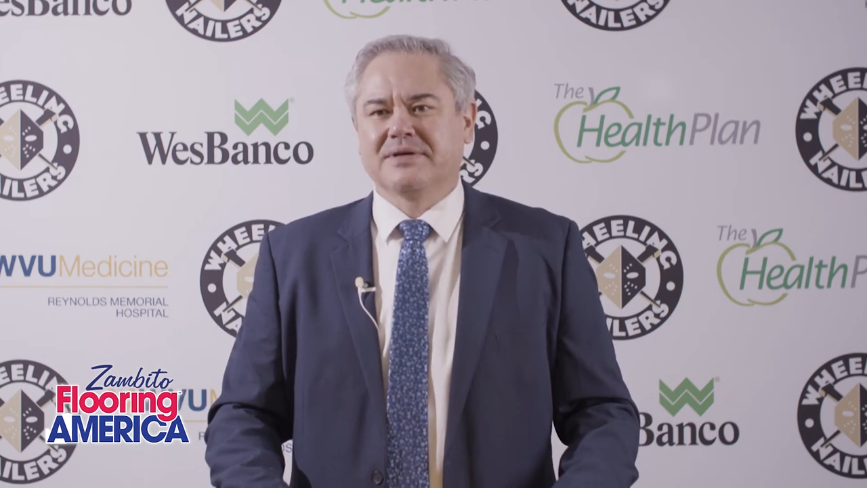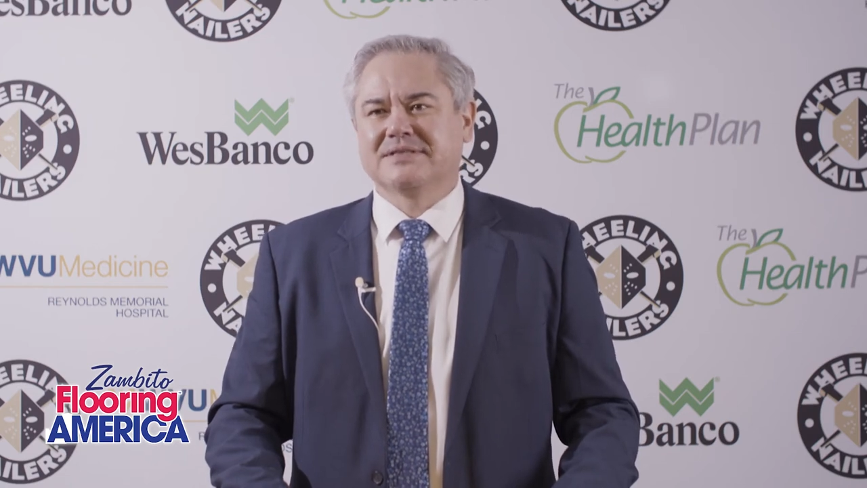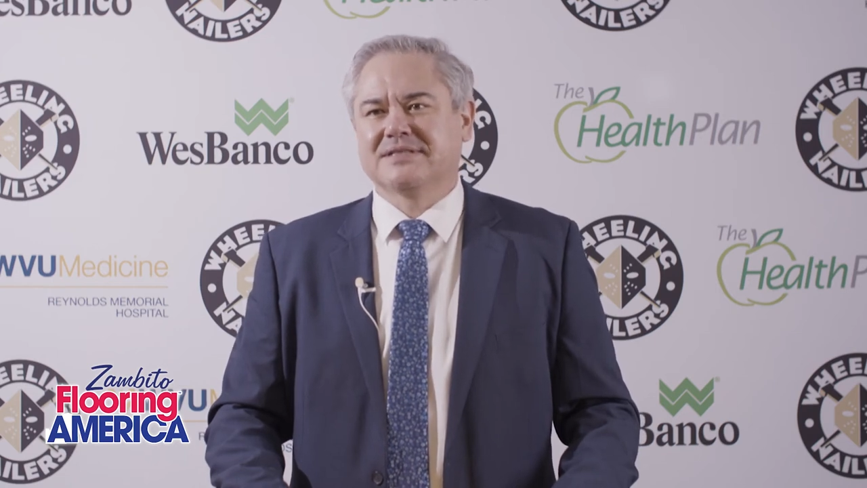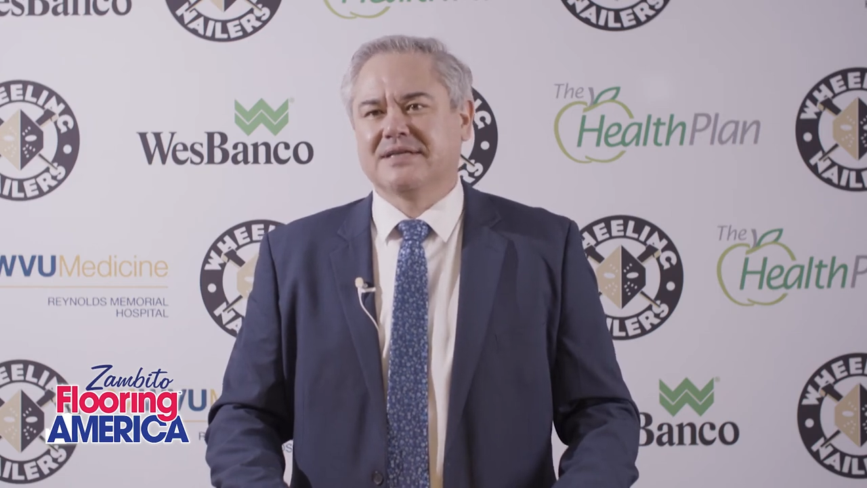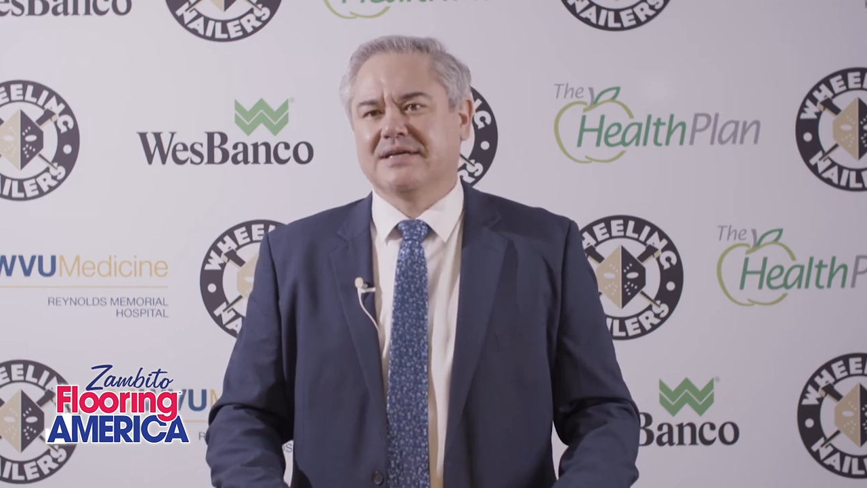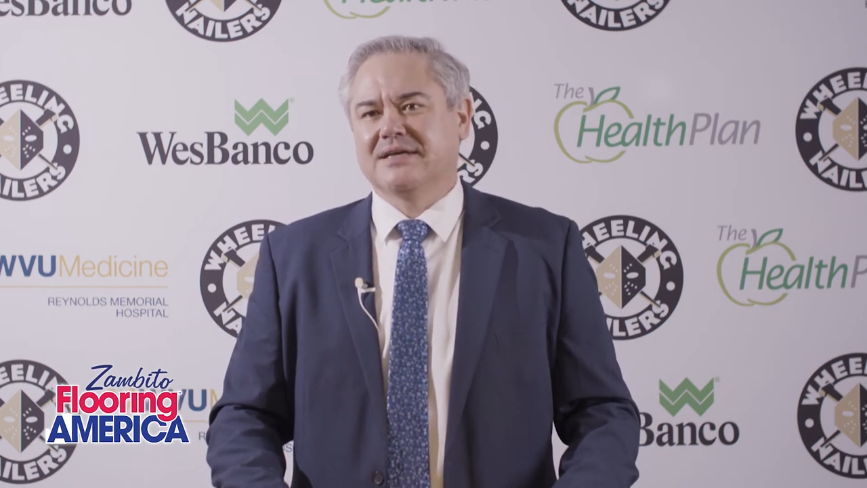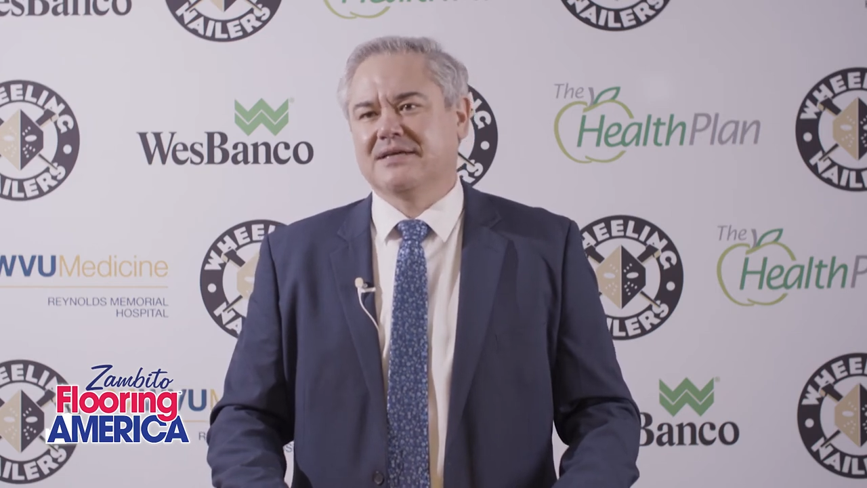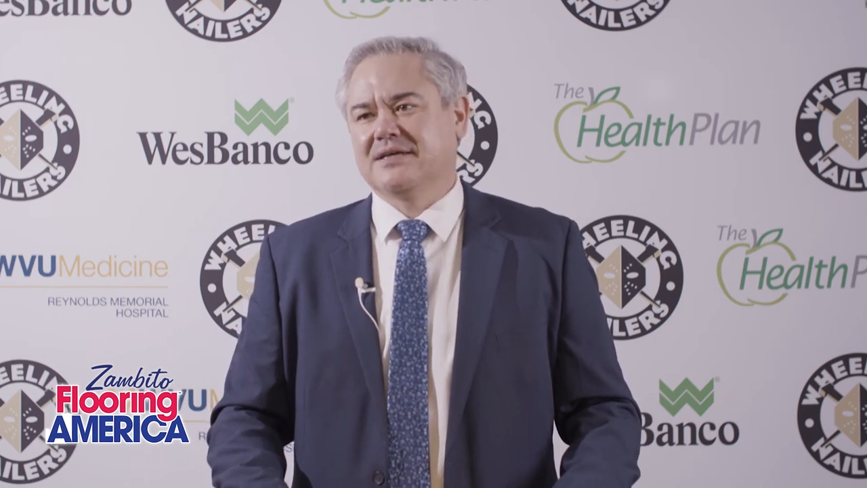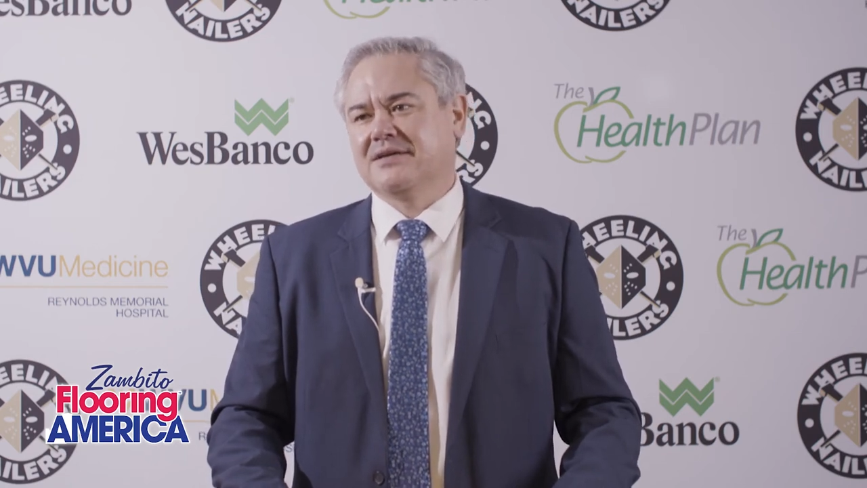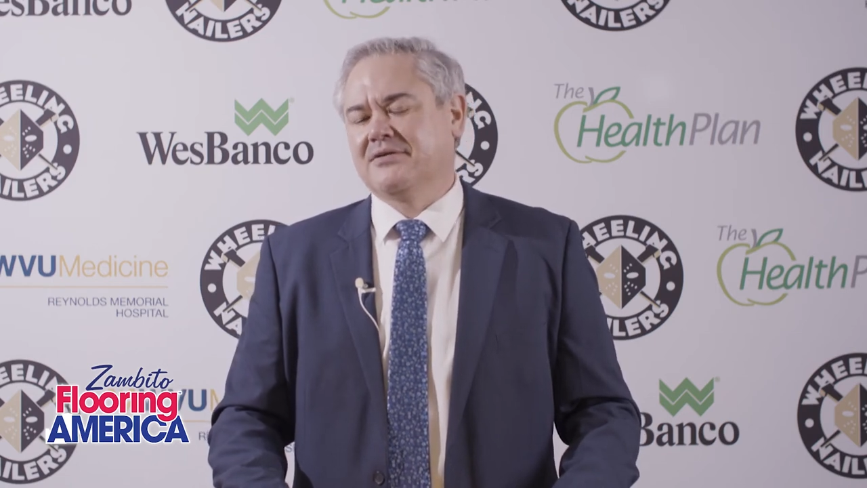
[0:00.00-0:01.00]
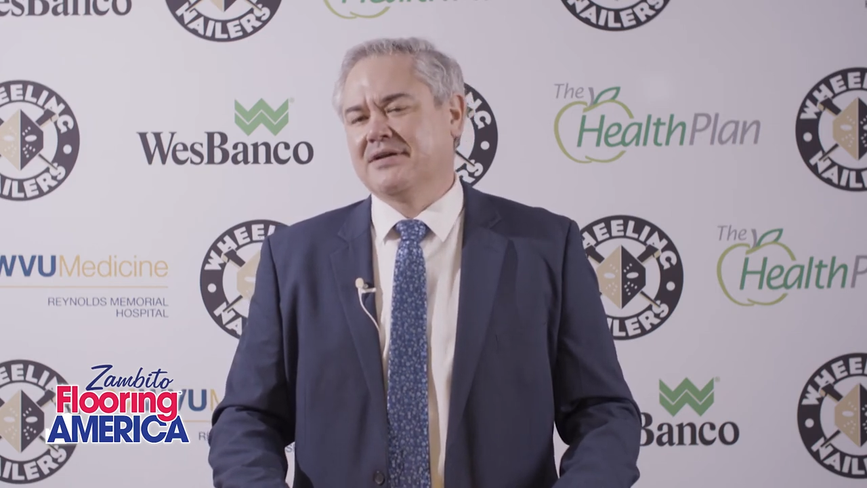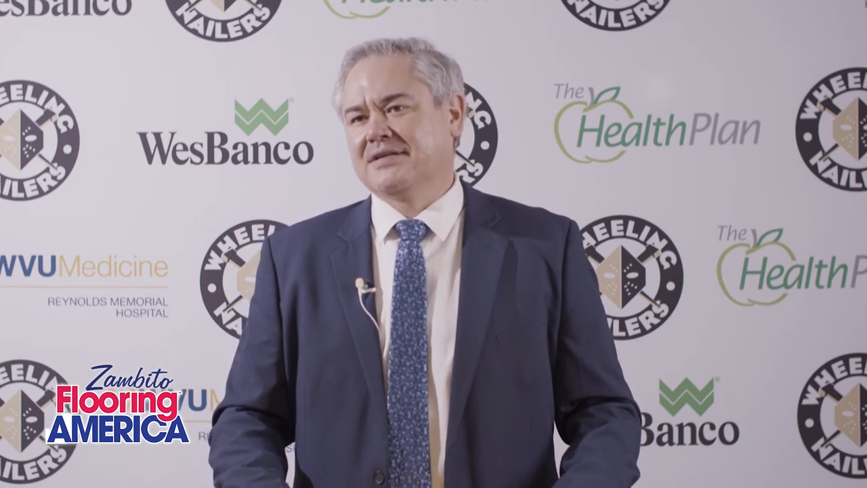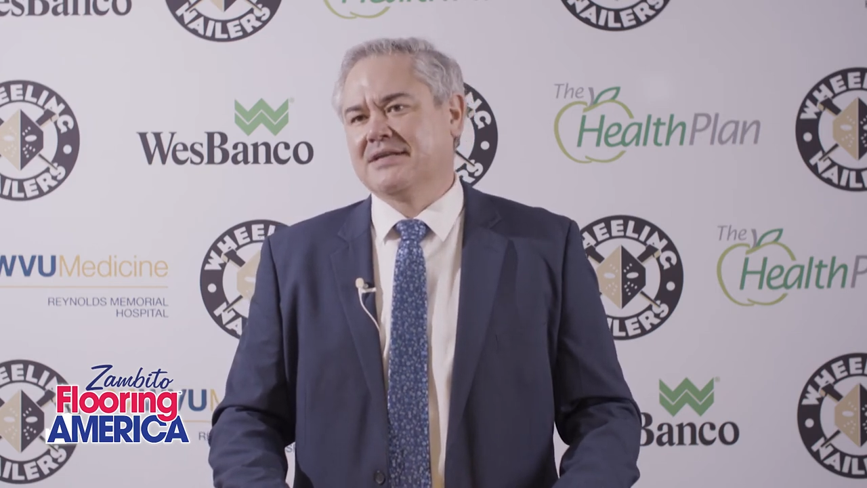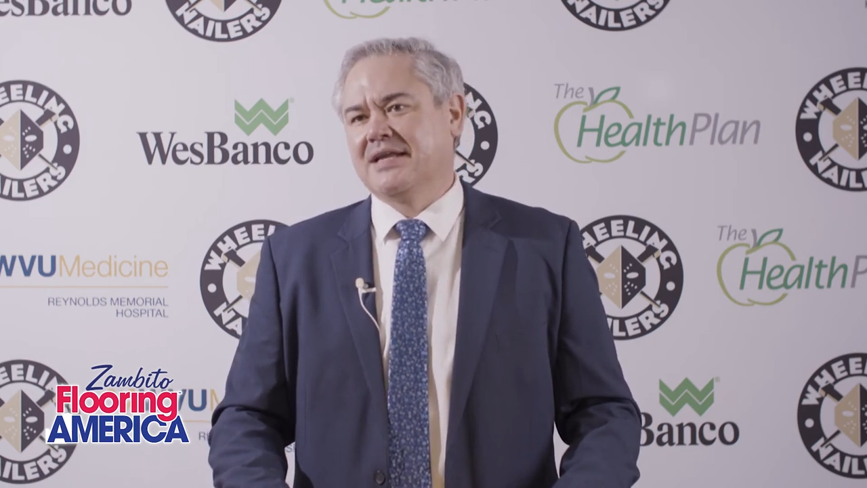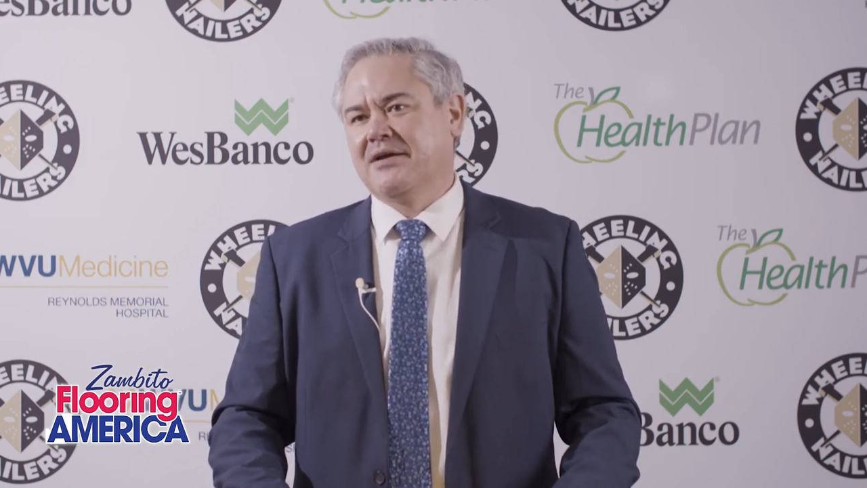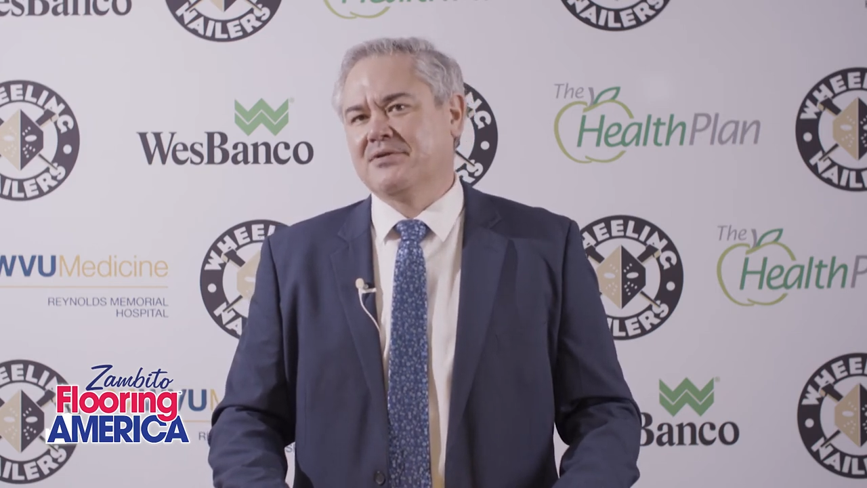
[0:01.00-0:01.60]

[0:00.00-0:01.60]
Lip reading: But, end of the day,